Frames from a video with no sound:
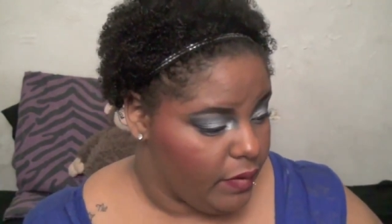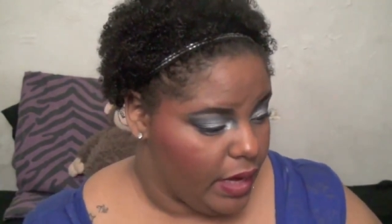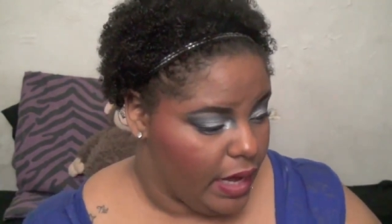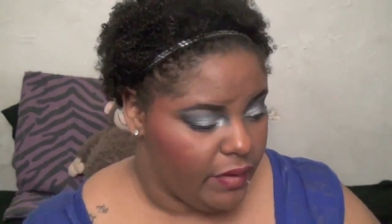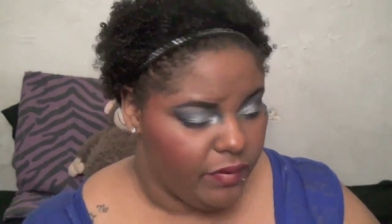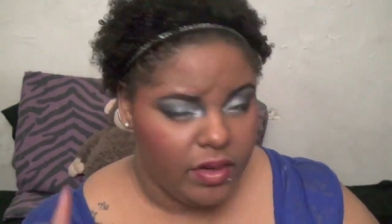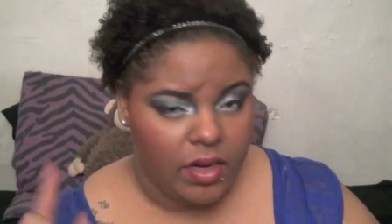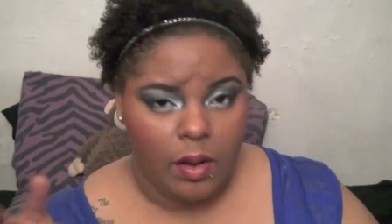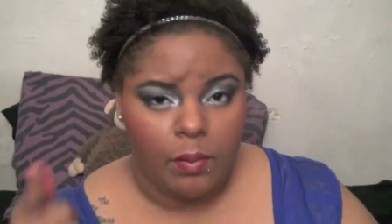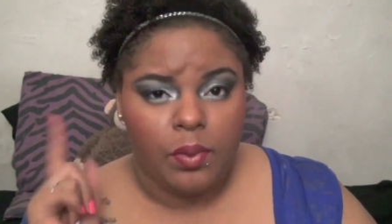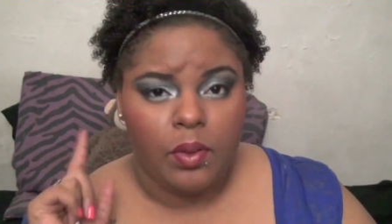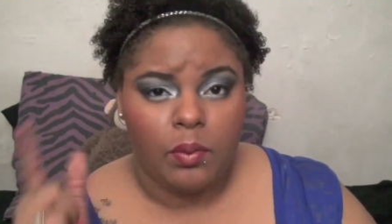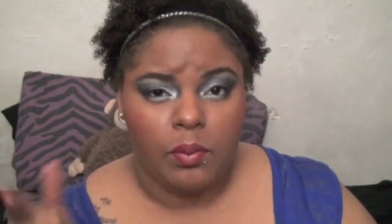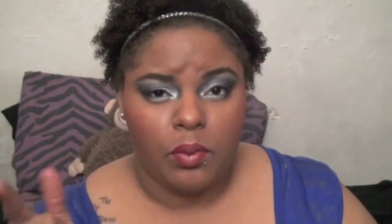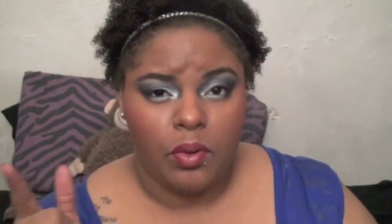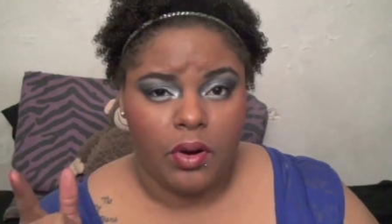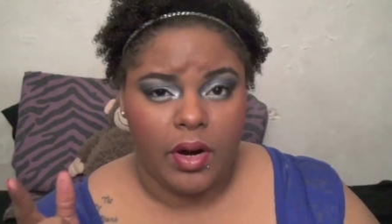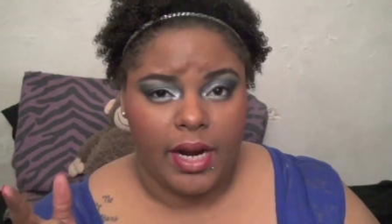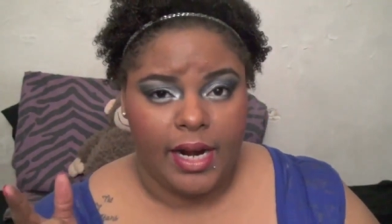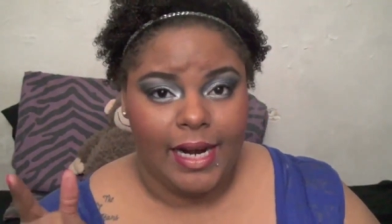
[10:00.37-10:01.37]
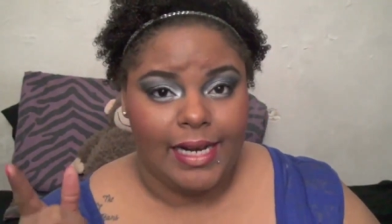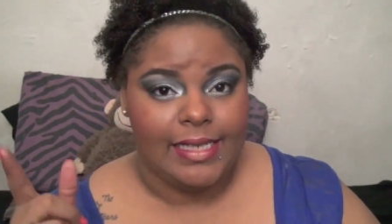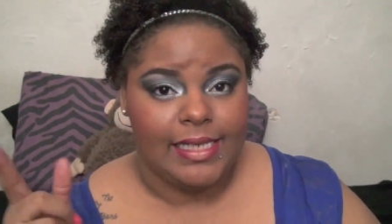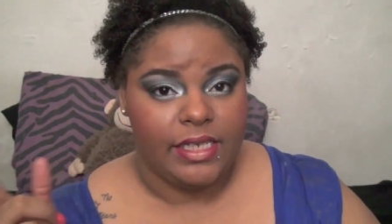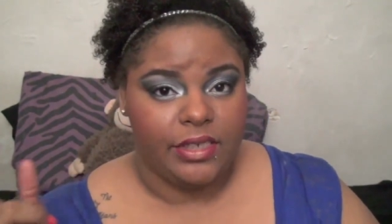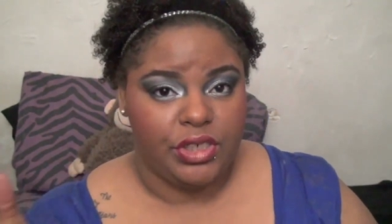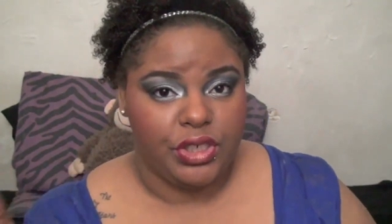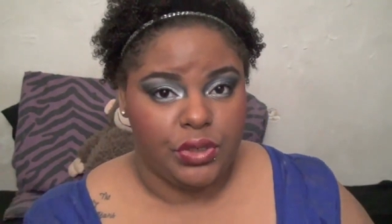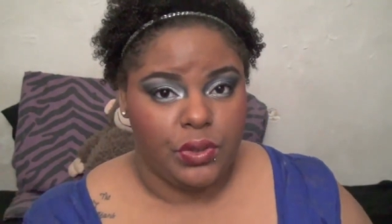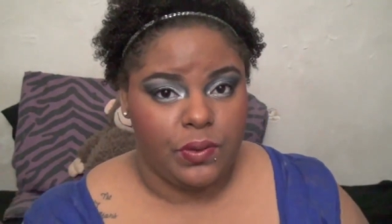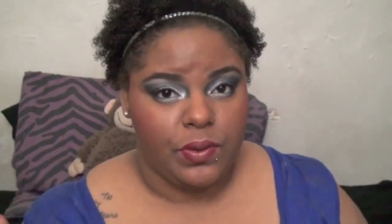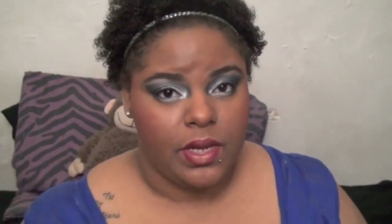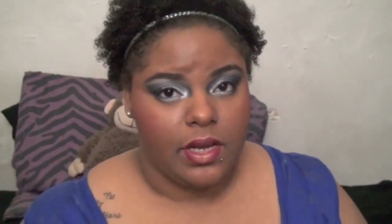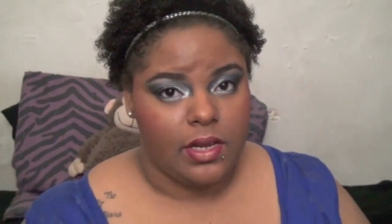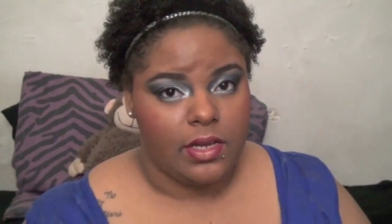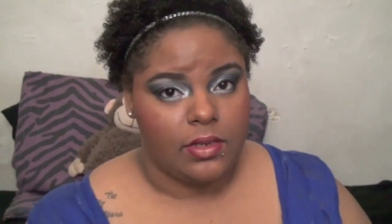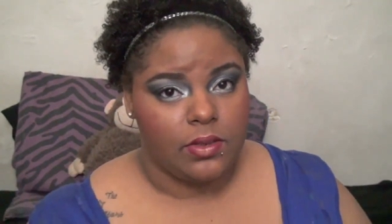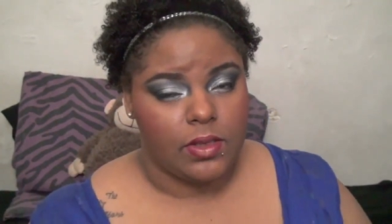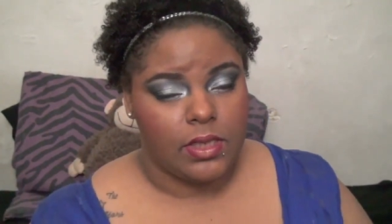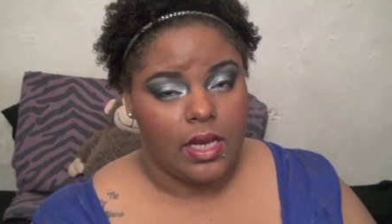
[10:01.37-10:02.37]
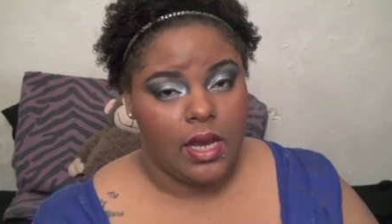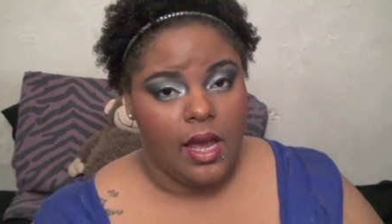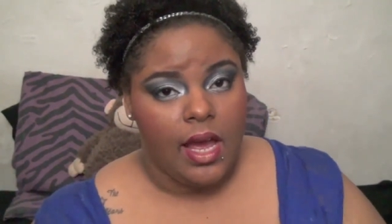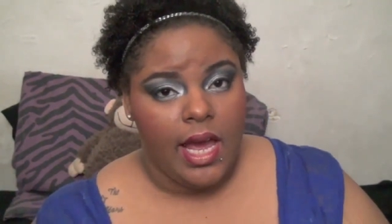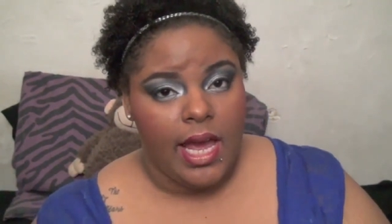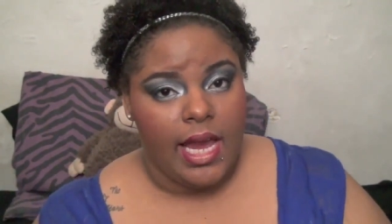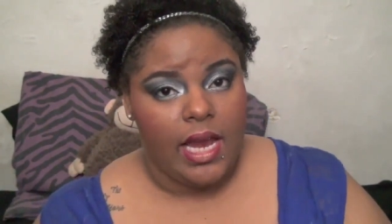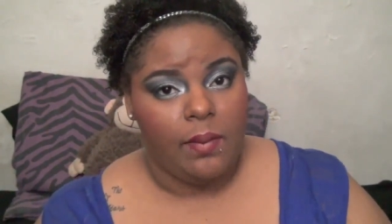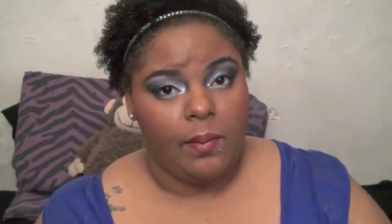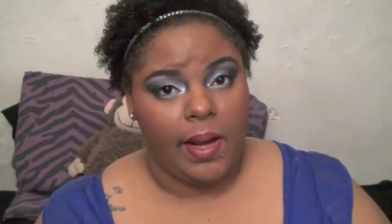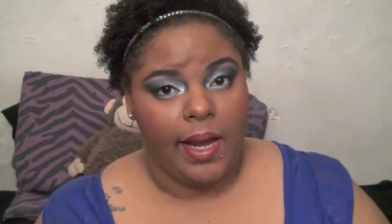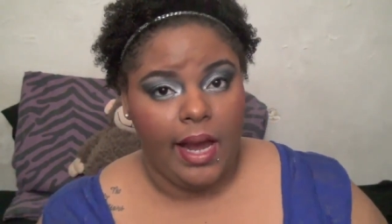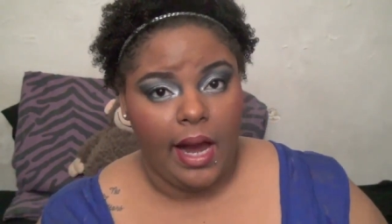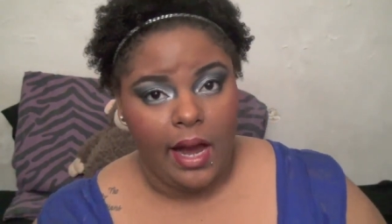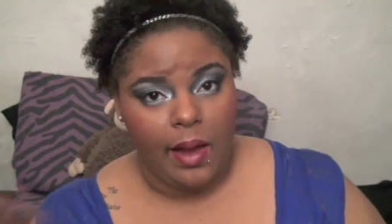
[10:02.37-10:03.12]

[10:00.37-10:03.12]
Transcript: I have a couple of more and I did show those in my